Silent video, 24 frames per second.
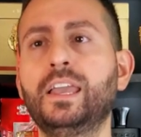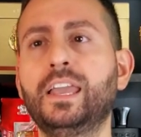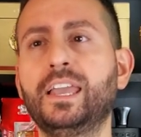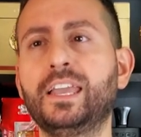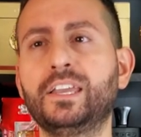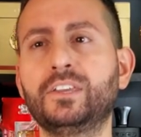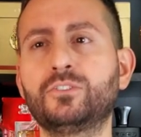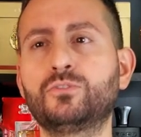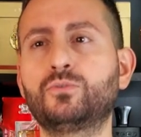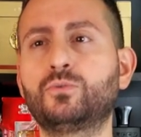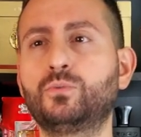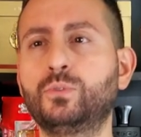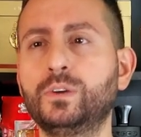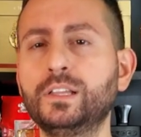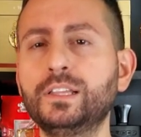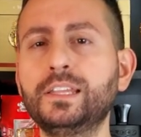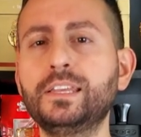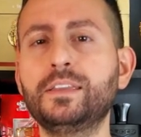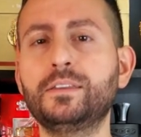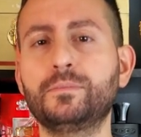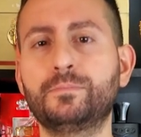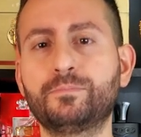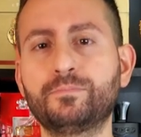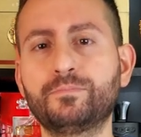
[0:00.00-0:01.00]
is
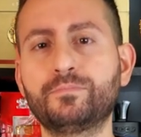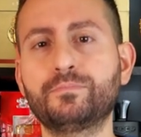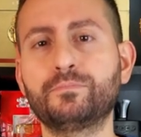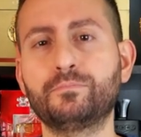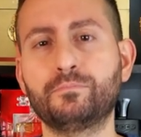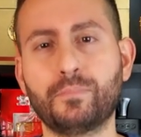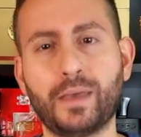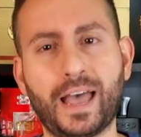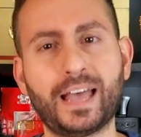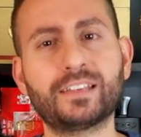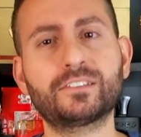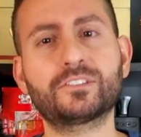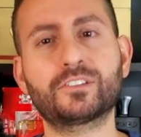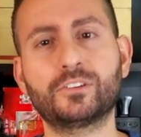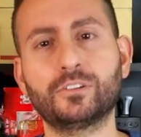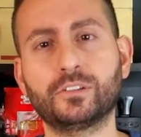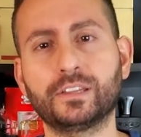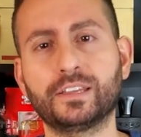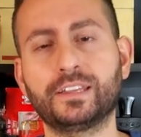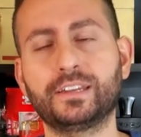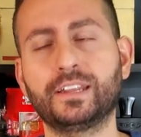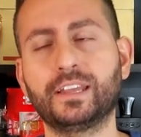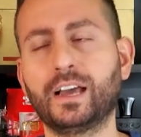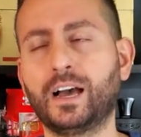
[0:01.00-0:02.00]
really
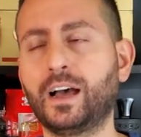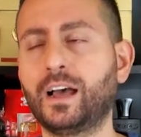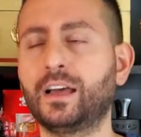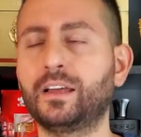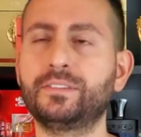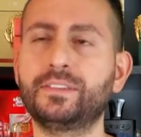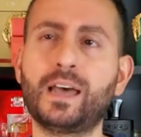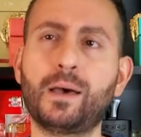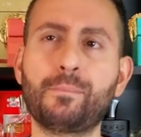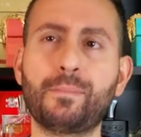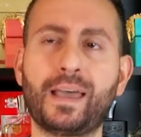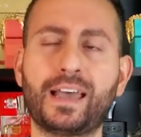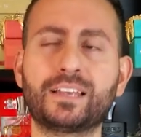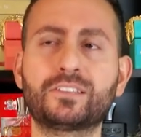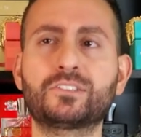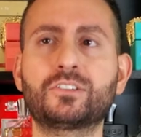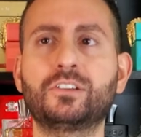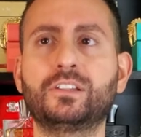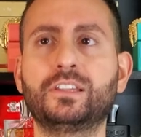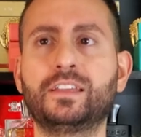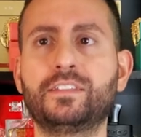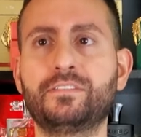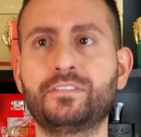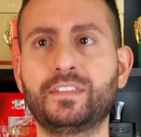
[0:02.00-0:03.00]
masculine. Uh, not
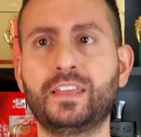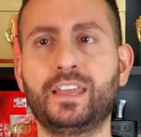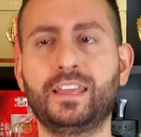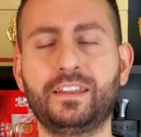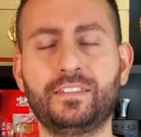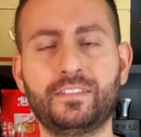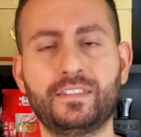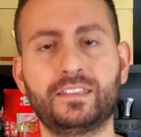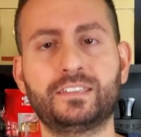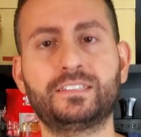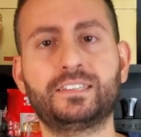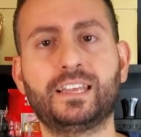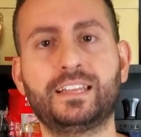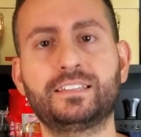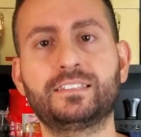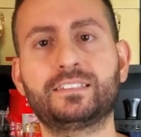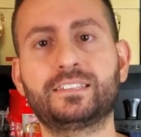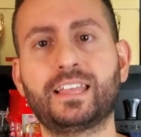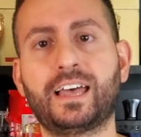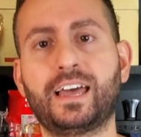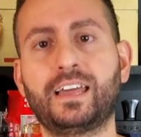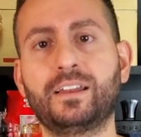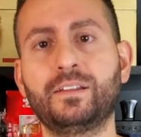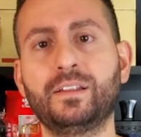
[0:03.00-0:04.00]
masculine in the sense
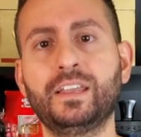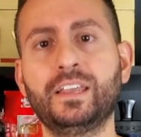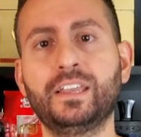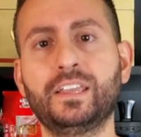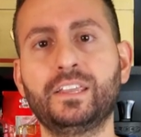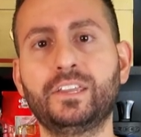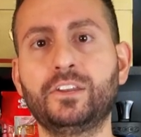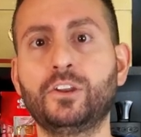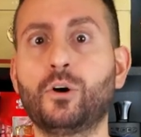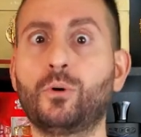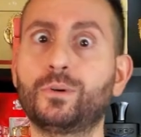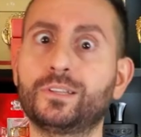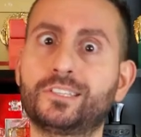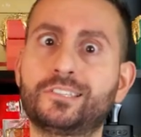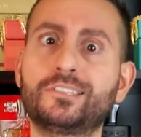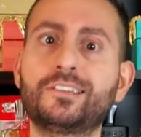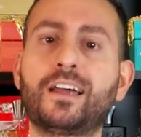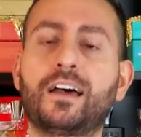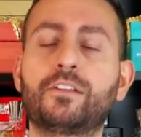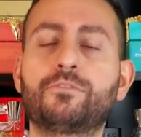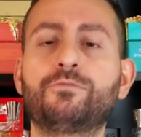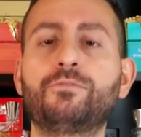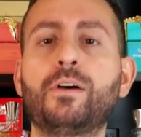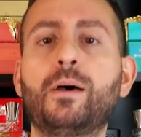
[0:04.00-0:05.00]
that, you know, it's
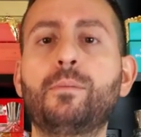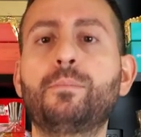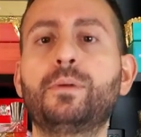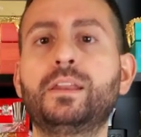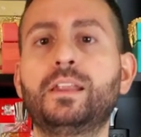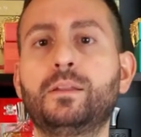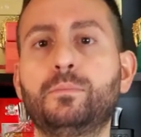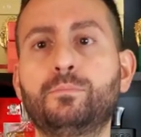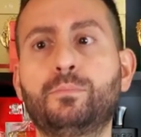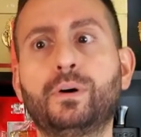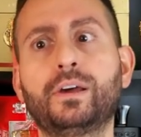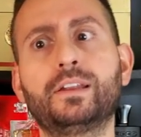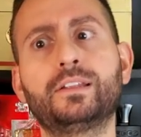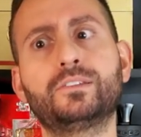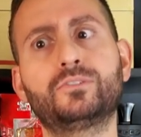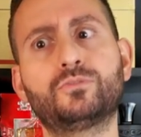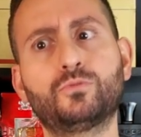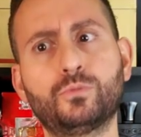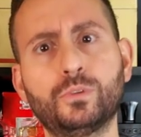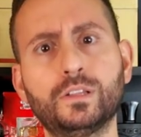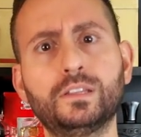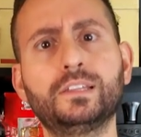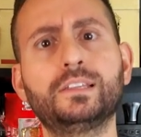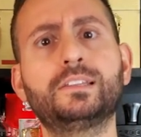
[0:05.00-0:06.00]
not feminine, but
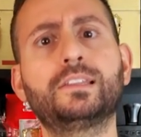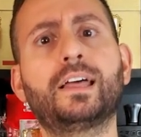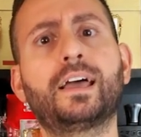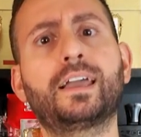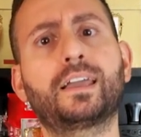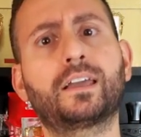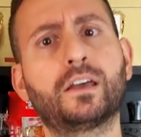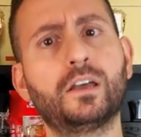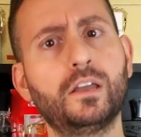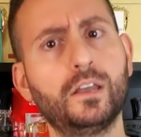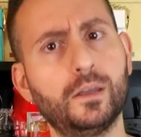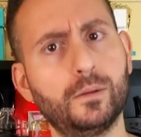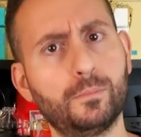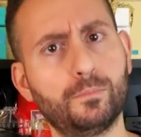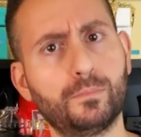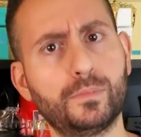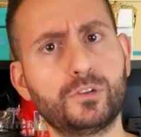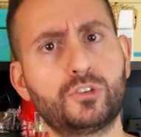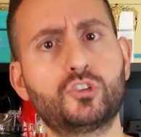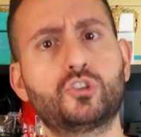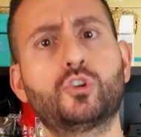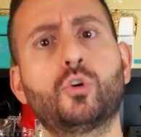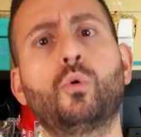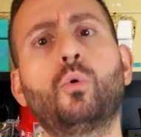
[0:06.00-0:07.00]
it's really like
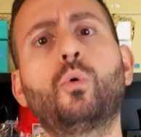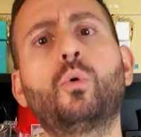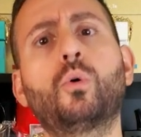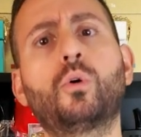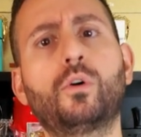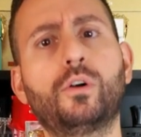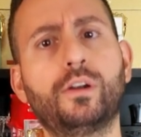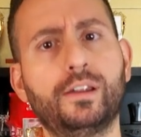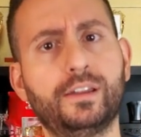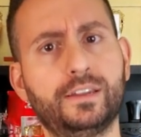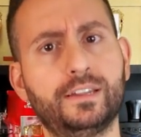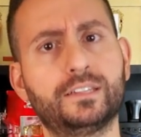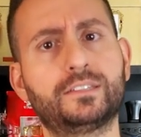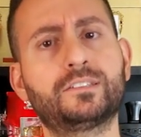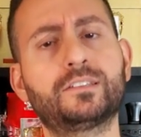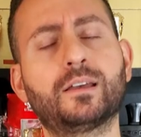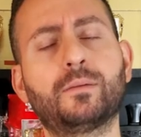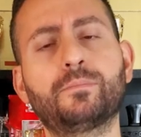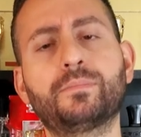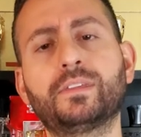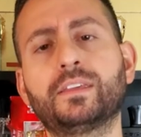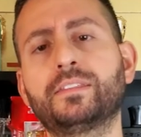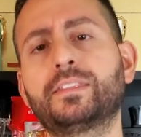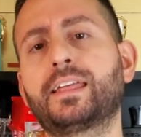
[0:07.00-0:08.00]
mature and it's
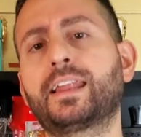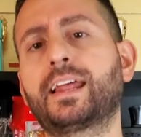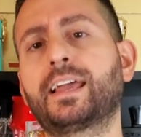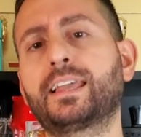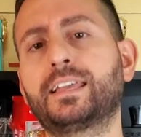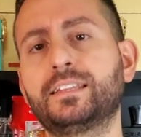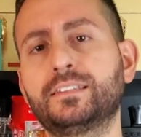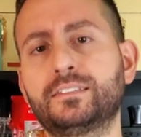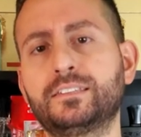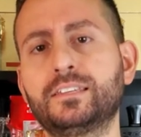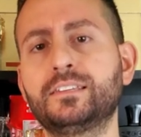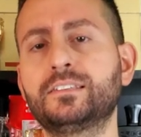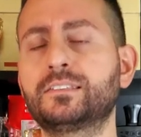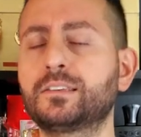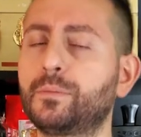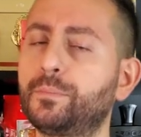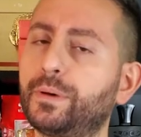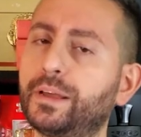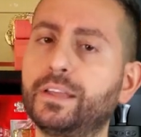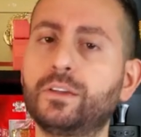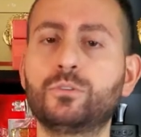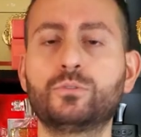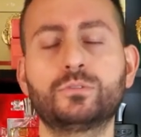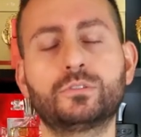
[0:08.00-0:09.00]
something that I can see
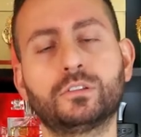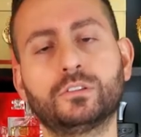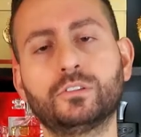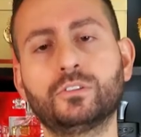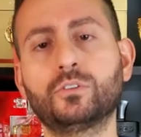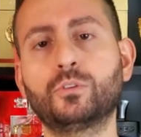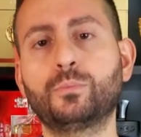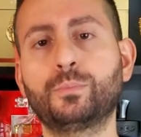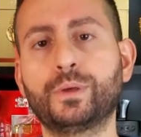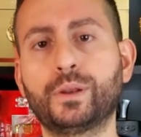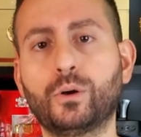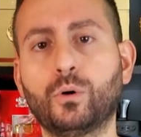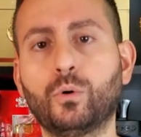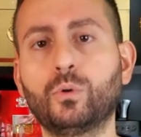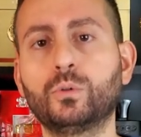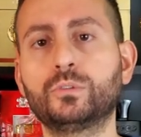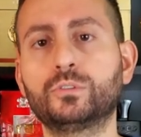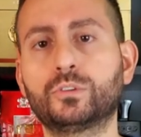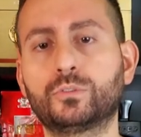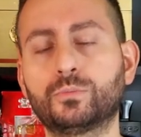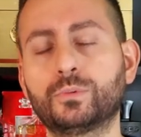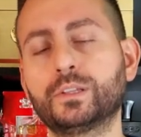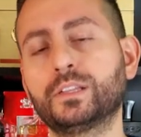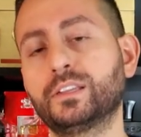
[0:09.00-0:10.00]
somebody who's a little bit
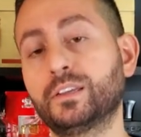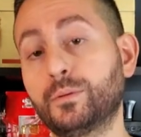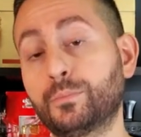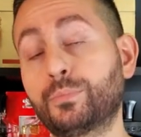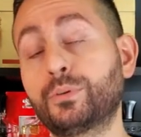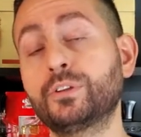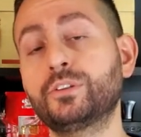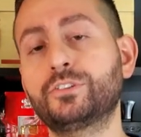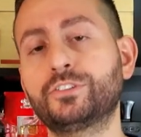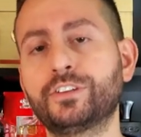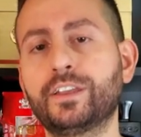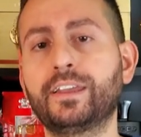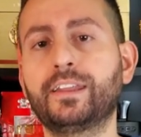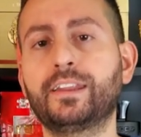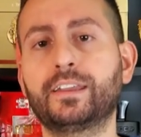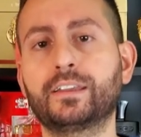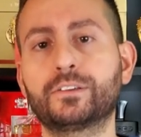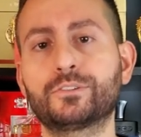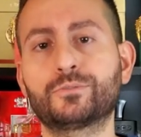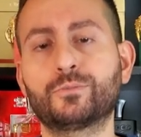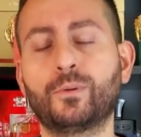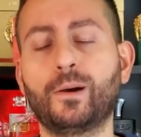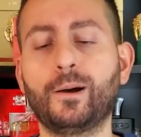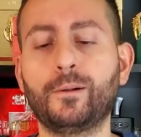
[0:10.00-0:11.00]
older really appreciating
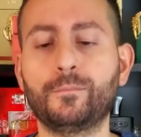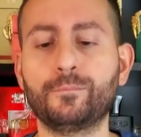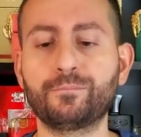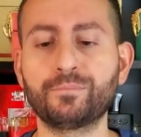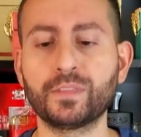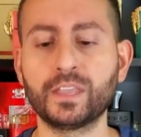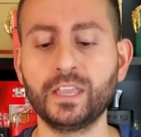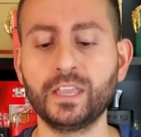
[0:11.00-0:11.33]
as well.